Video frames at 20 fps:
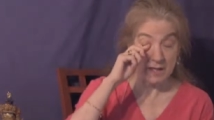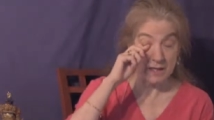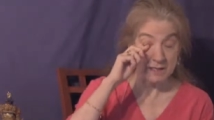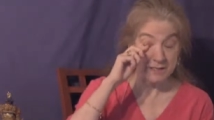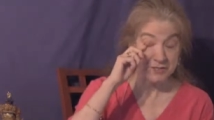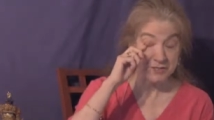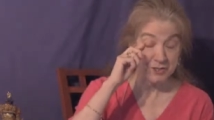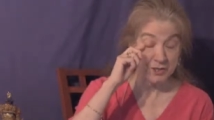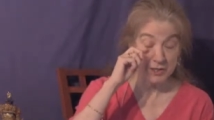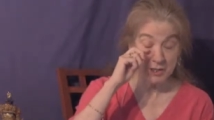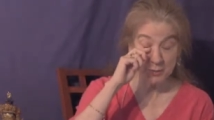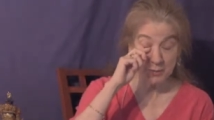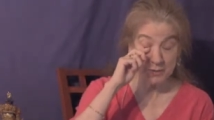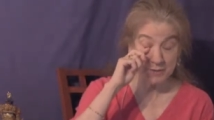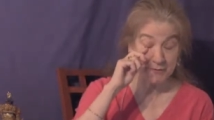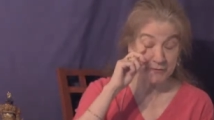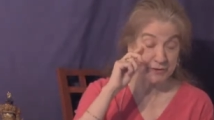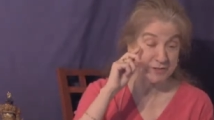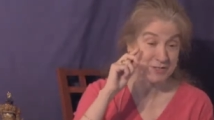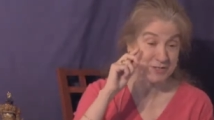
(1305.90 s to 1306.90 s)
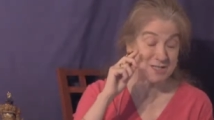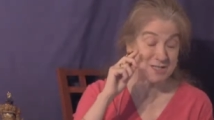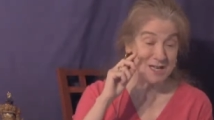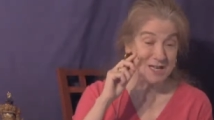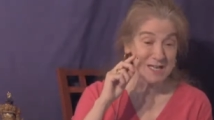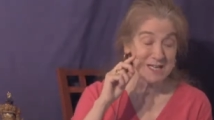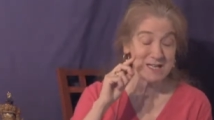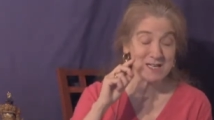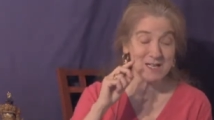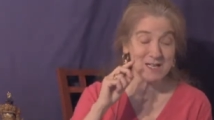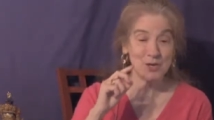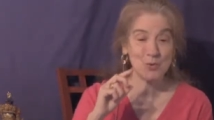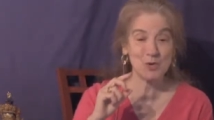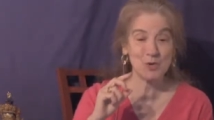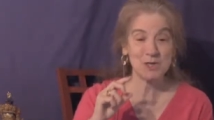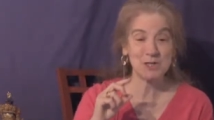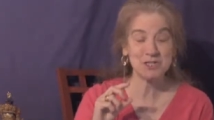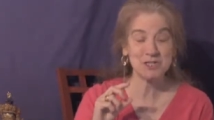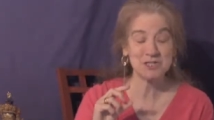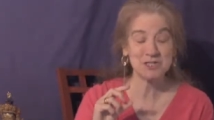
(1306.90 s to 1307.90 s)
starting with verse 90,
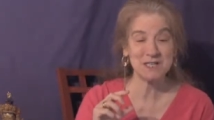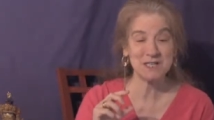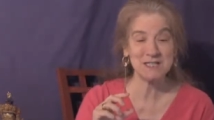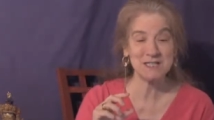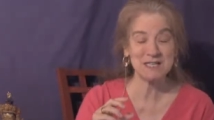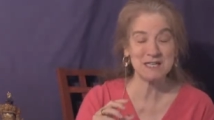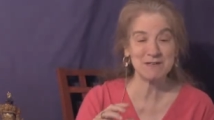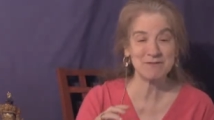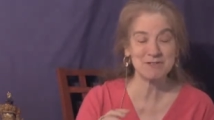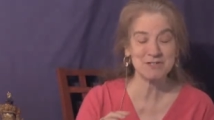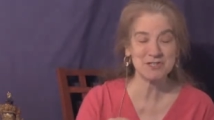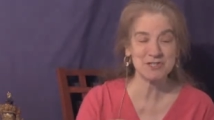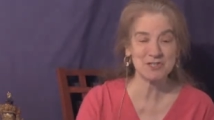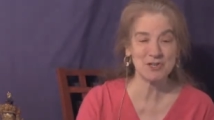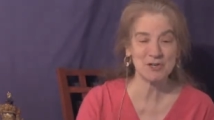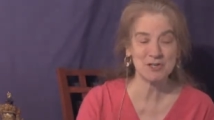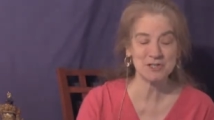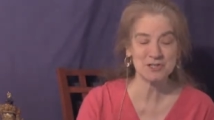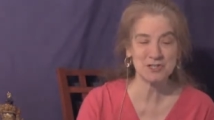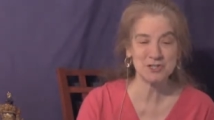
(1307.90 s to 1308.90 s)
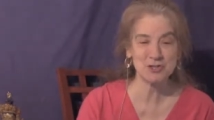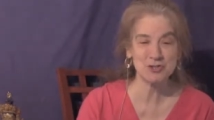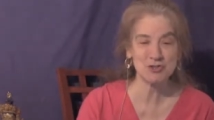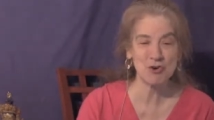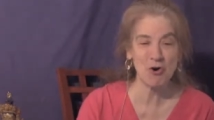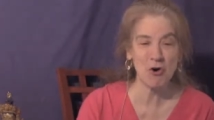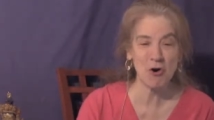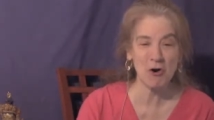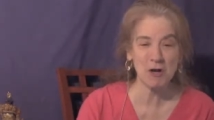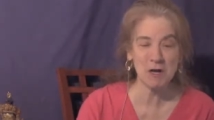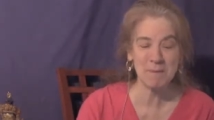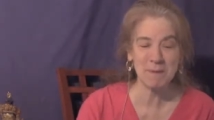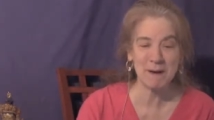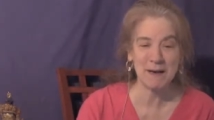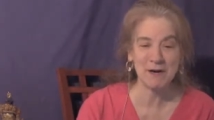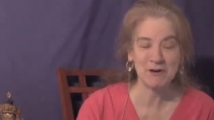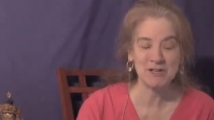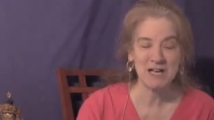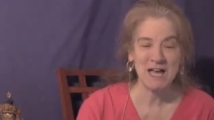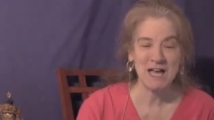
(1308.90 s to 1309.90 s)
where Shantideva starts to talk
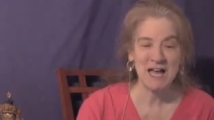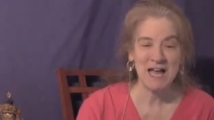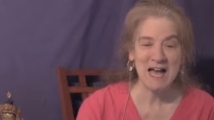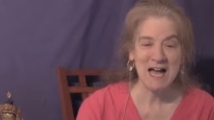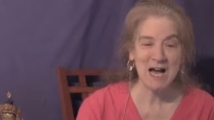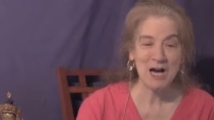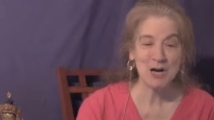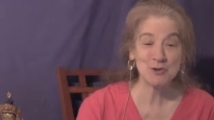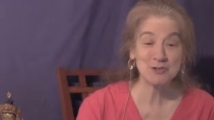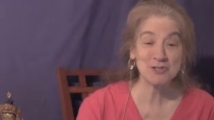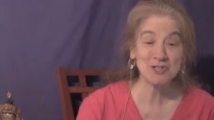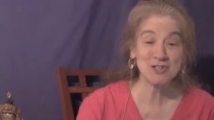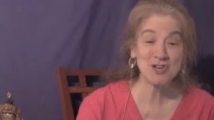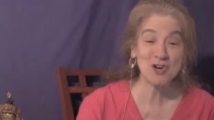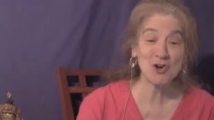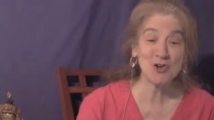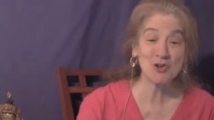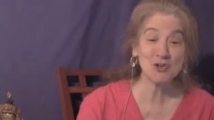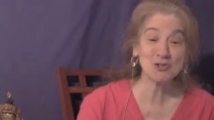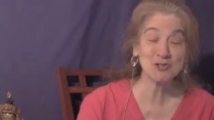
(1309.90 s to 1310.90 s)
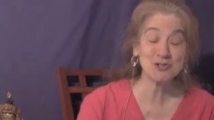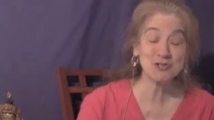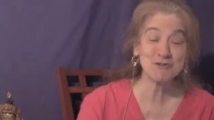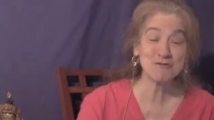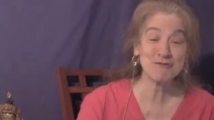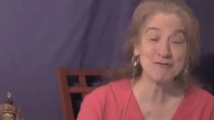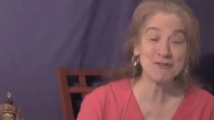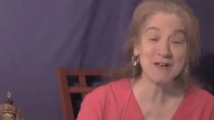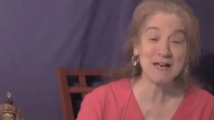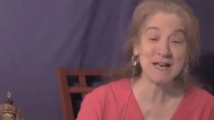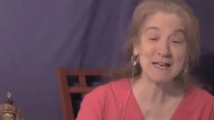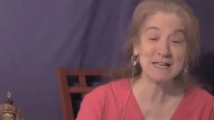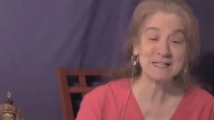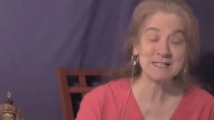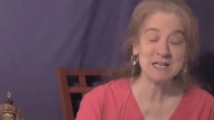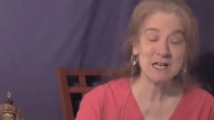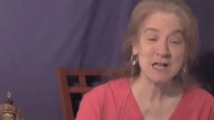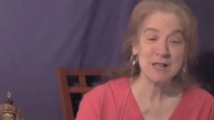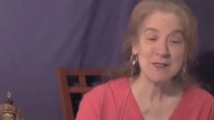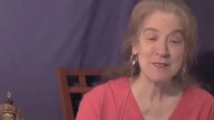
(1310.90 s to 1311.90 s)
about how to
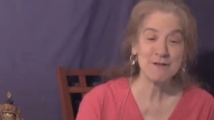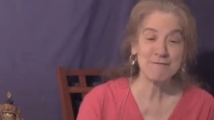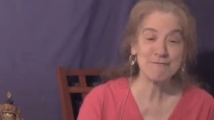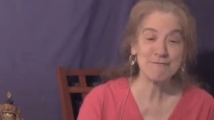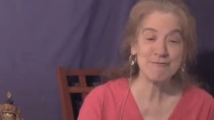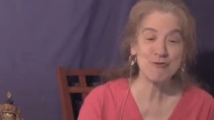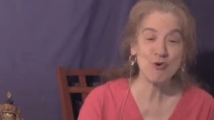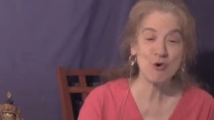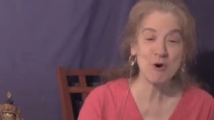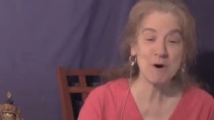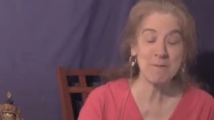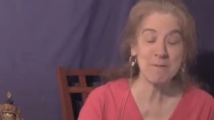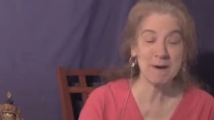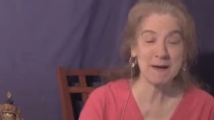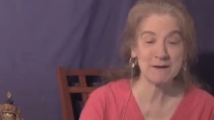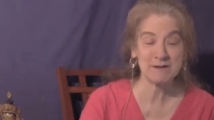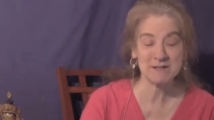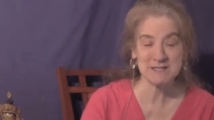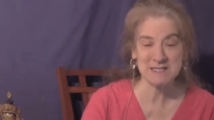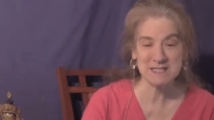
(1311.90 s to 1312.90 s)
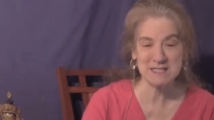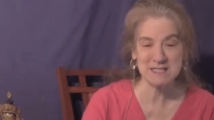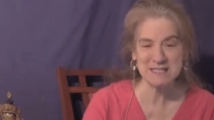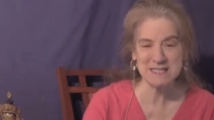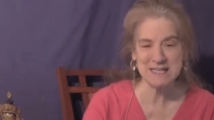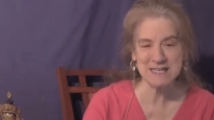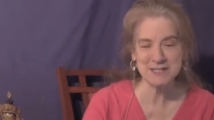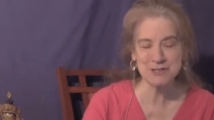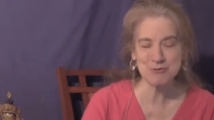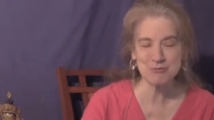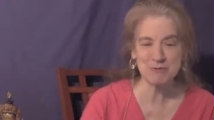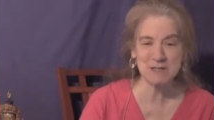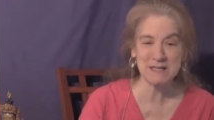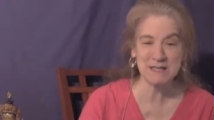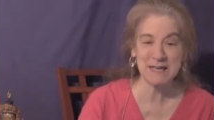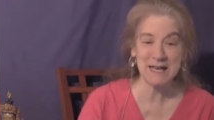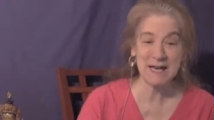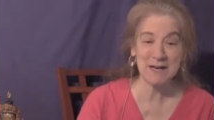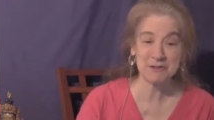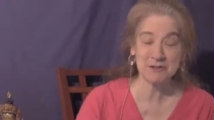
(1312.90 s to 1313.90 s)
cultivate the 4 boundless states,
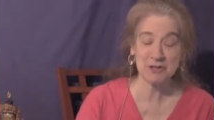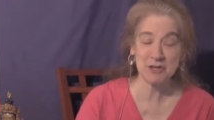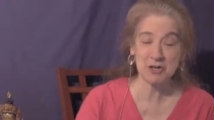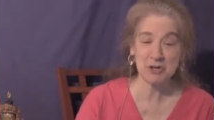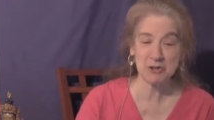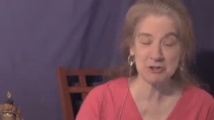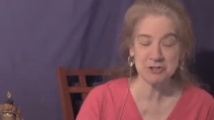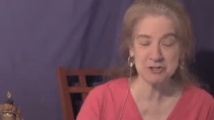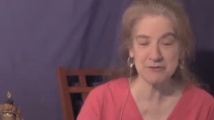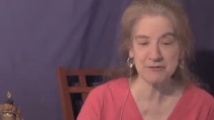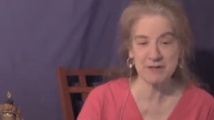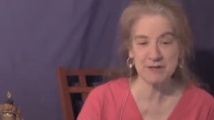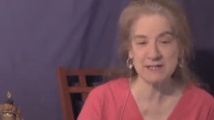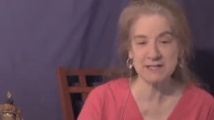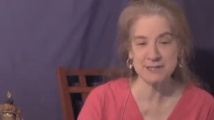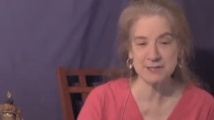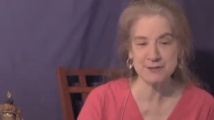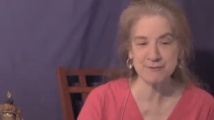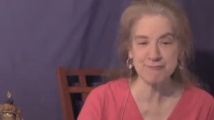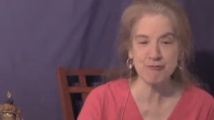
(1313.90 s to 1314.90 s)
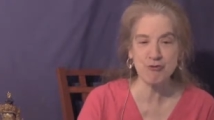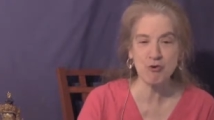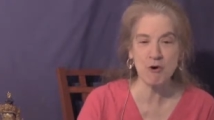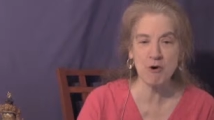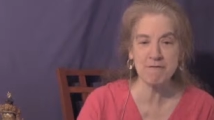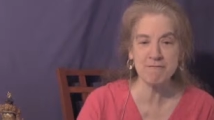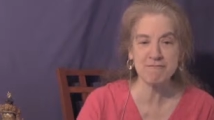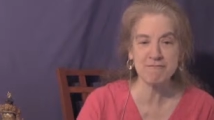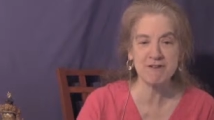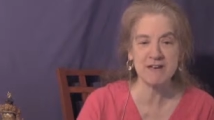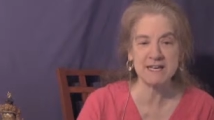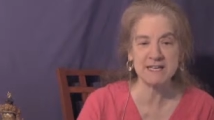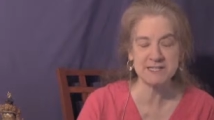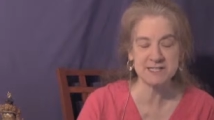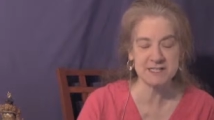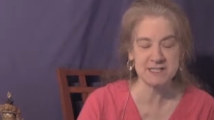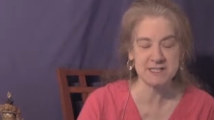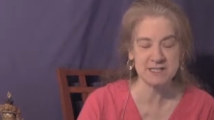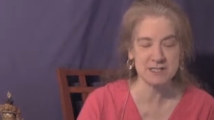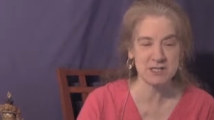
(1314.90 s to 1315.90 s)
really how to cultivate his 4
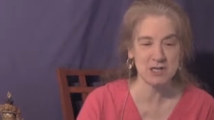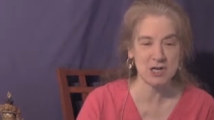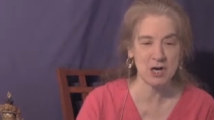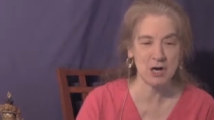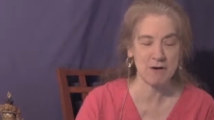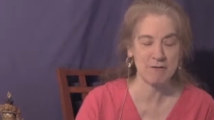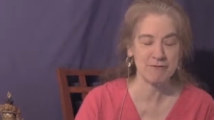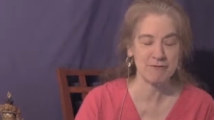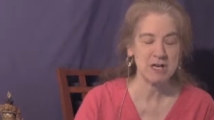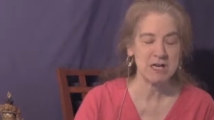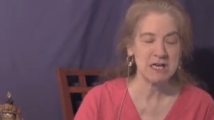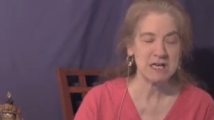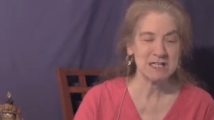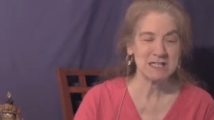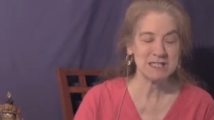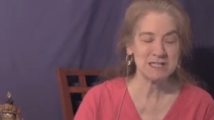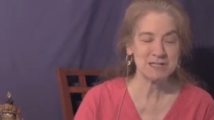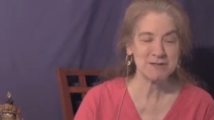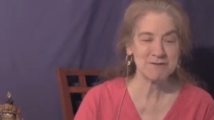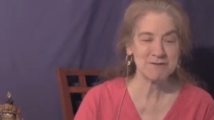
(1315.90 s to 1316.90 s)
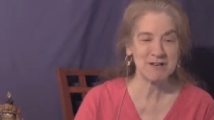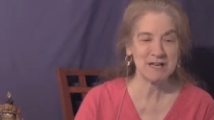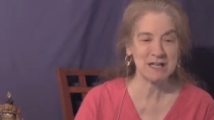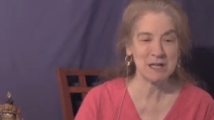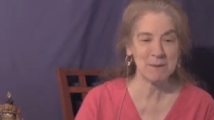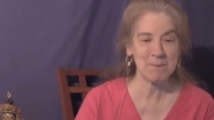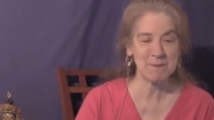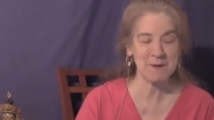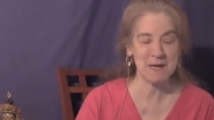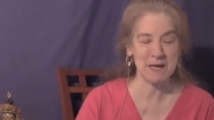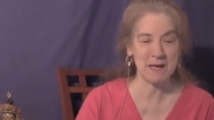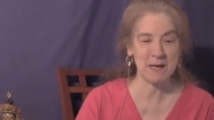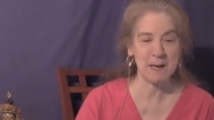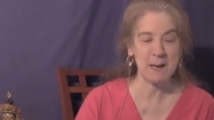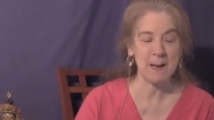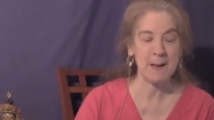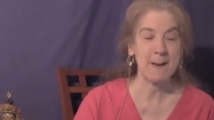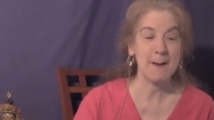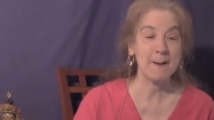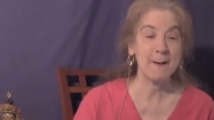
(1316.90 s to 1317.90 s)
phases of developing
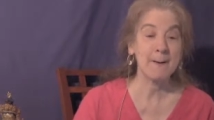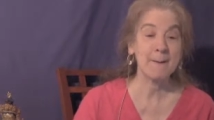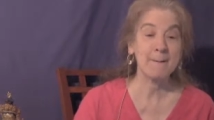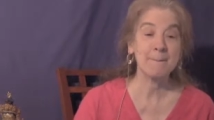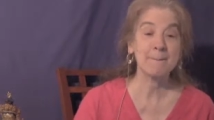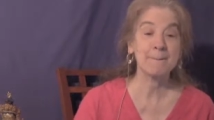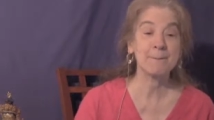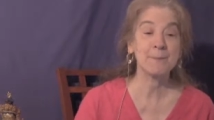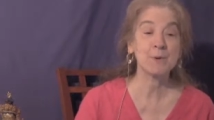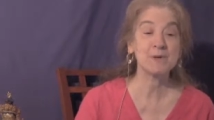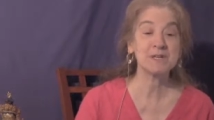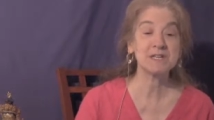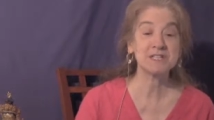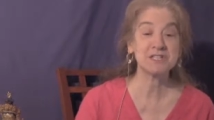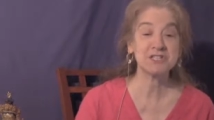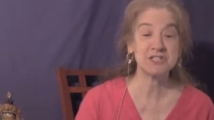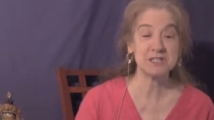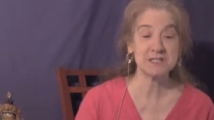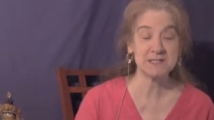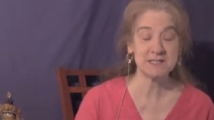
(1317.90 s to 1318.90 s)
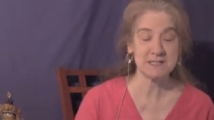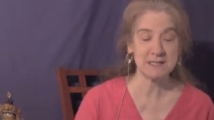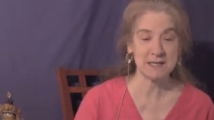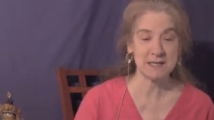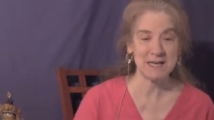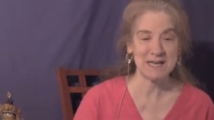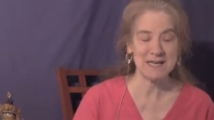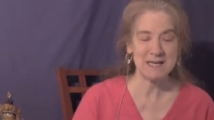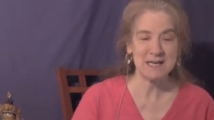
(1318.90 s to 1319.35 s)
bodhicitta,